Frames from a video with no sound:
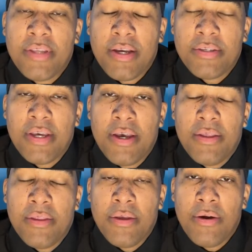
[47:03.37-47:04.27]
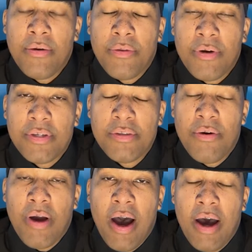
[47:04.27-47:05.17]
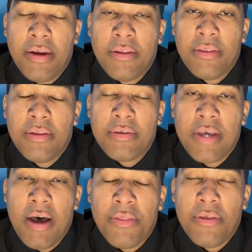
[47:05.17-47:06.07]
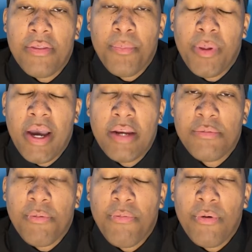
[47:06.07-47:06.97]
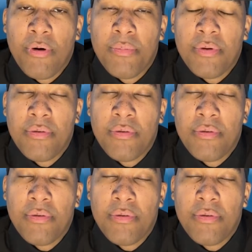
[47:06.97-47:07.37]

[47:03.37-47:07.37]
They can say, there is no God, and this is how the planets were formed,